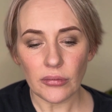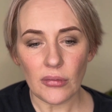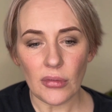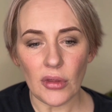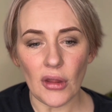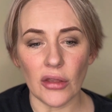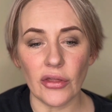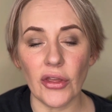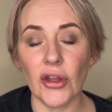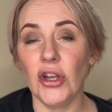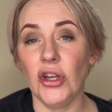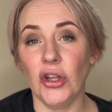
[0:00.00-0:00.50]

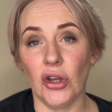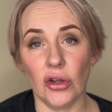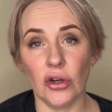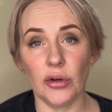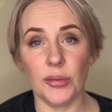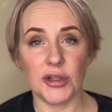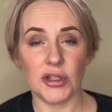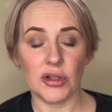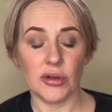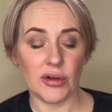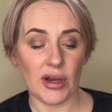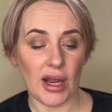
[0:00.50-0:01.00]
than you're going to
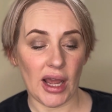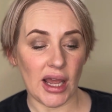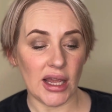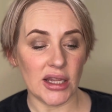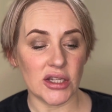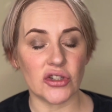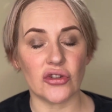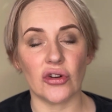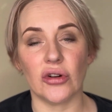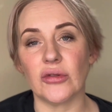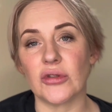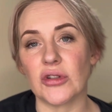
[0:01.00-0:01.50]
be doing hair
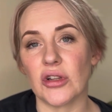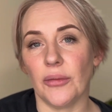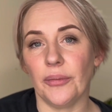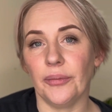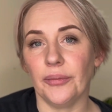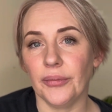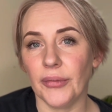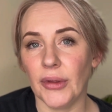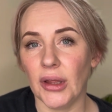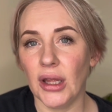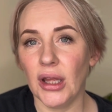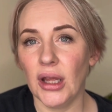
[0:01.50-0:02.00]
strokes on.
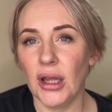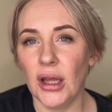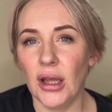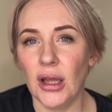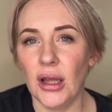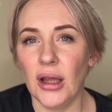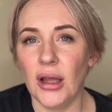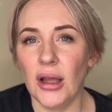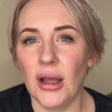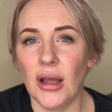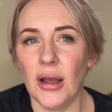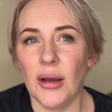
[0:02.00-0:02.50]

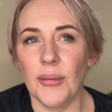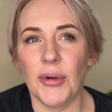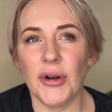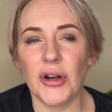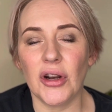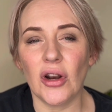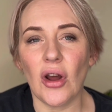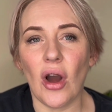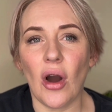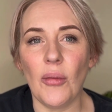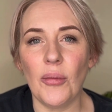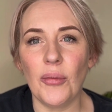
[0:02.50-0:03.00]
But
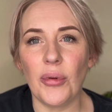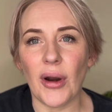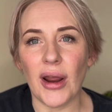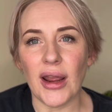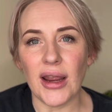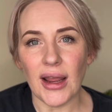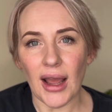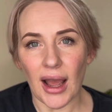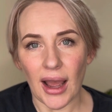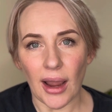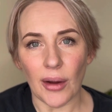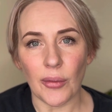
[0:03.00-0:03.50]
an
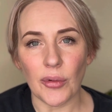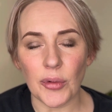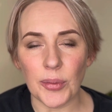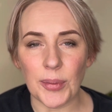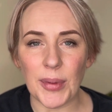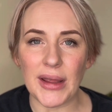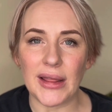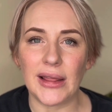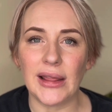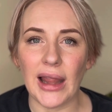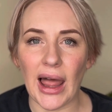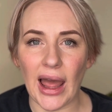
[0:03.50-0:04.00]
ombre, I would
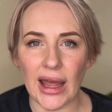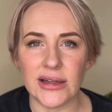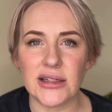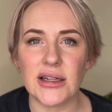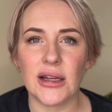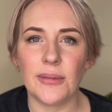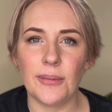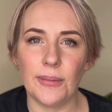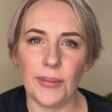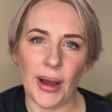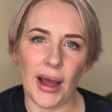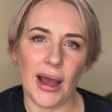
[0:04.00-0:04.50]
be led
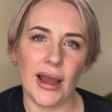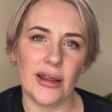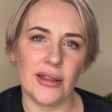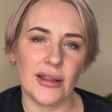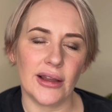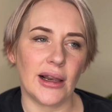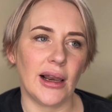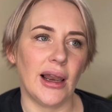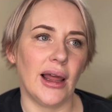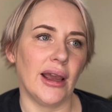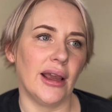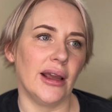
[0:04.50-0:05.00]
by the
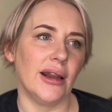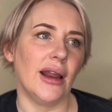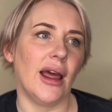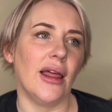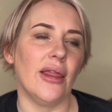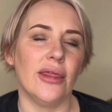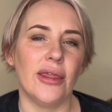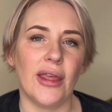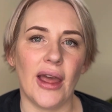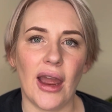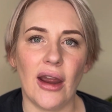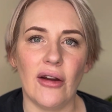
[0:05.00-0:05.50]
client
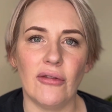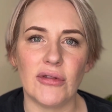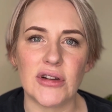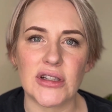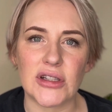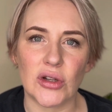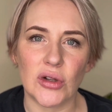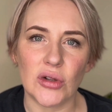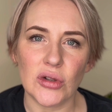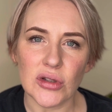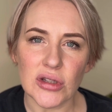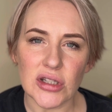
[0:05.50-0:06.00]
and their
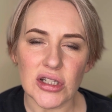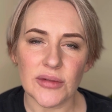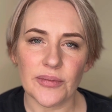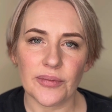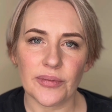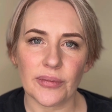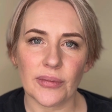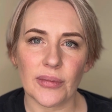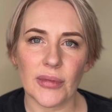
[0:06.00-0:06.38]
results.